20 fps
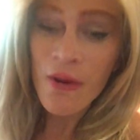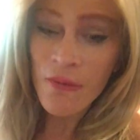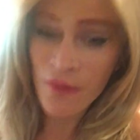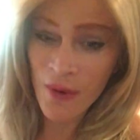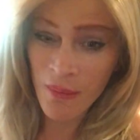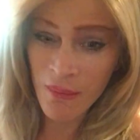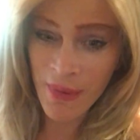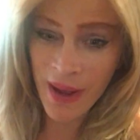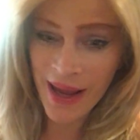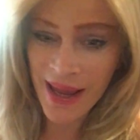
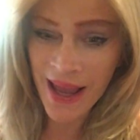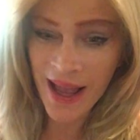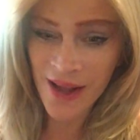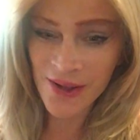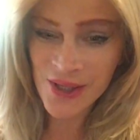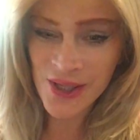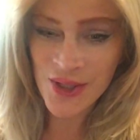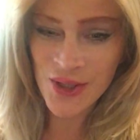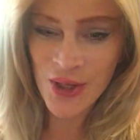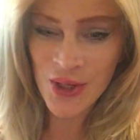From my
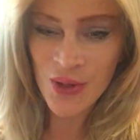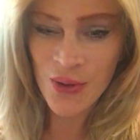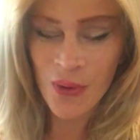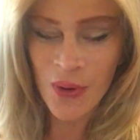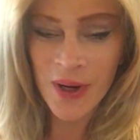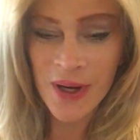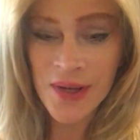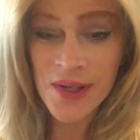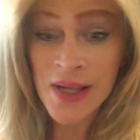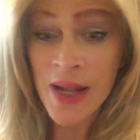house to
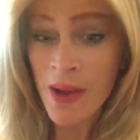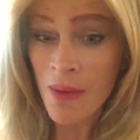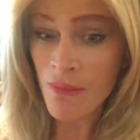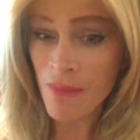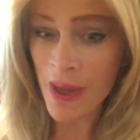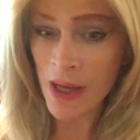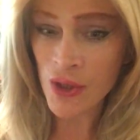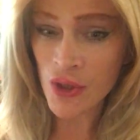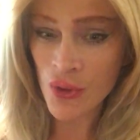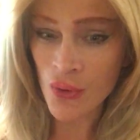yours,
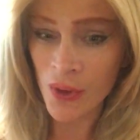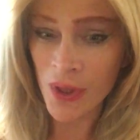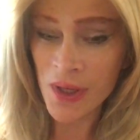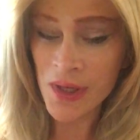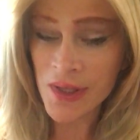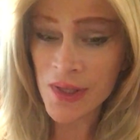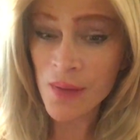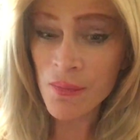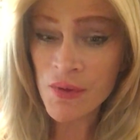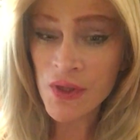make sure to
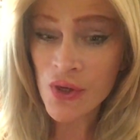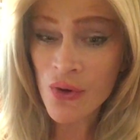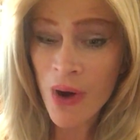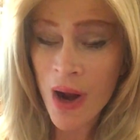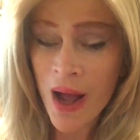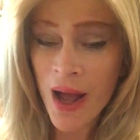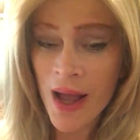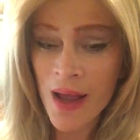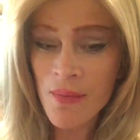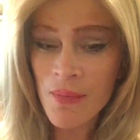
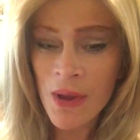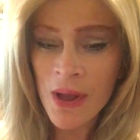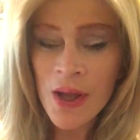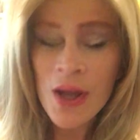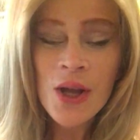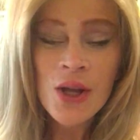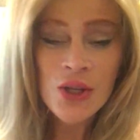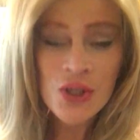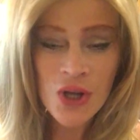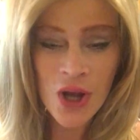subscribe.
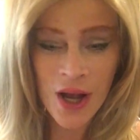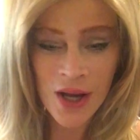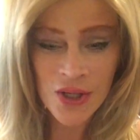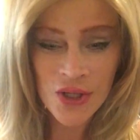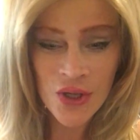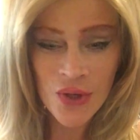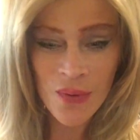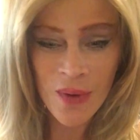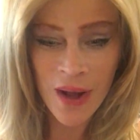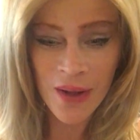Talk
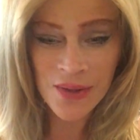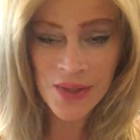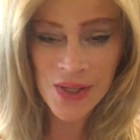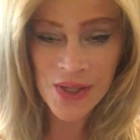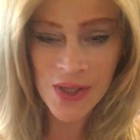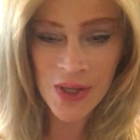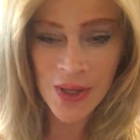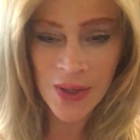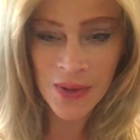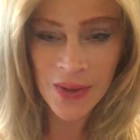to you all
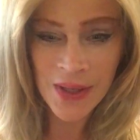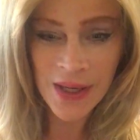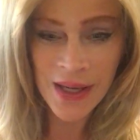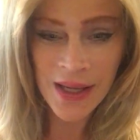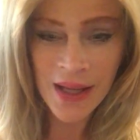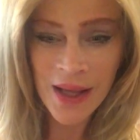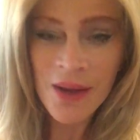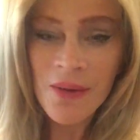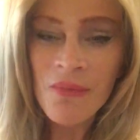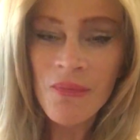soon.
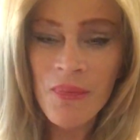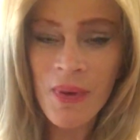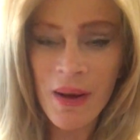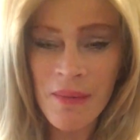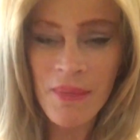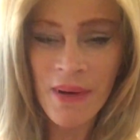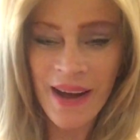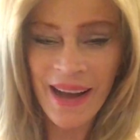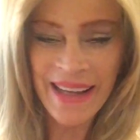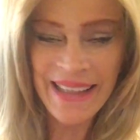
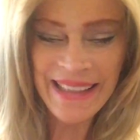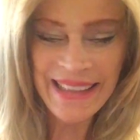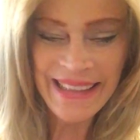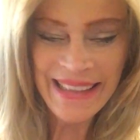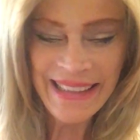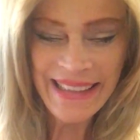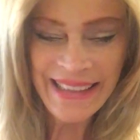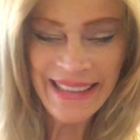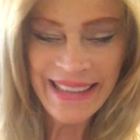Bye-bye.